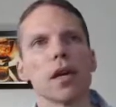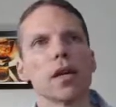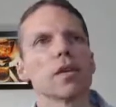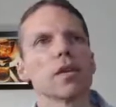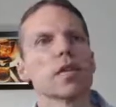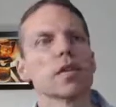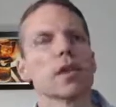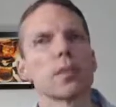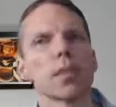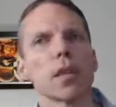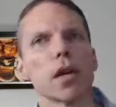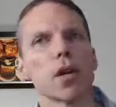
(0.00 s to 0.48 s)

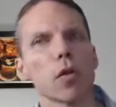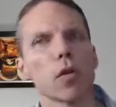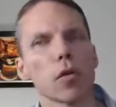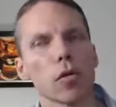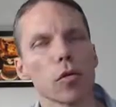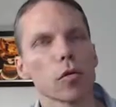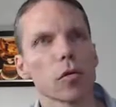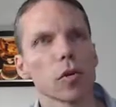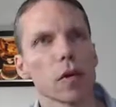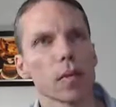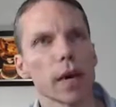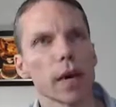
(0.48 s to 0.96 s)
somebody
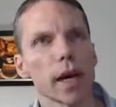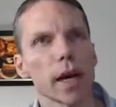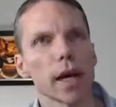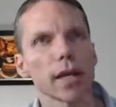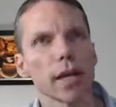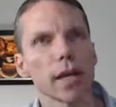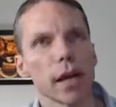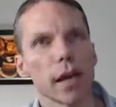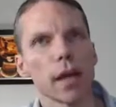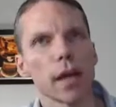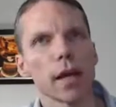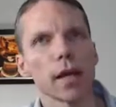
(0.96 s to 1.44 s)
hurled a bad
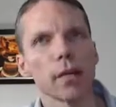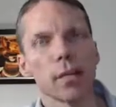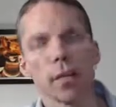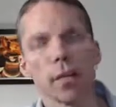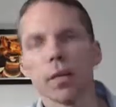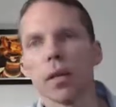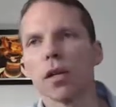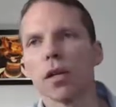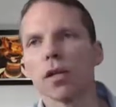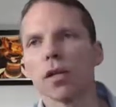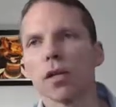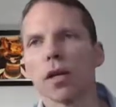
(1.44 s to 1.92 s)
name at
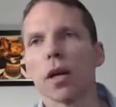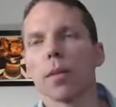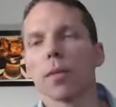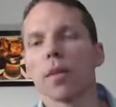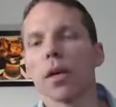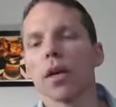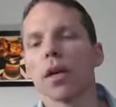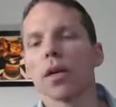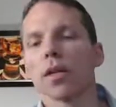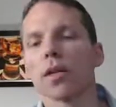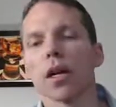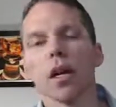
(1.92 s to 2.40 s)
me today.
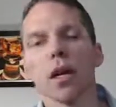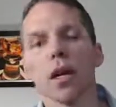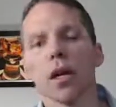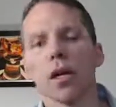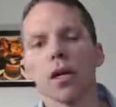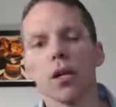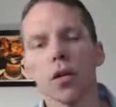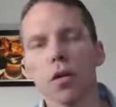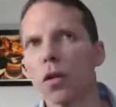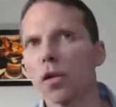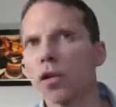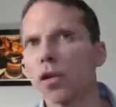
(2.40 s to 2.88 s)
Because,
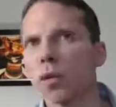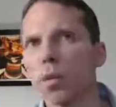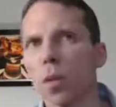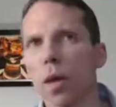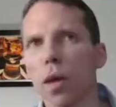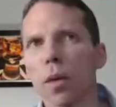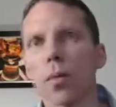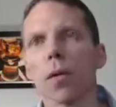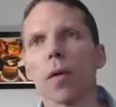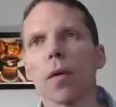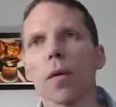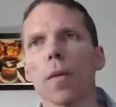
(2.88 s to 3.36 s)
you know, these
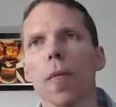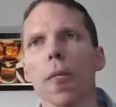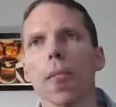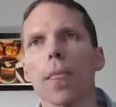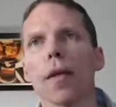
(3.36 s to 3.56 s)
people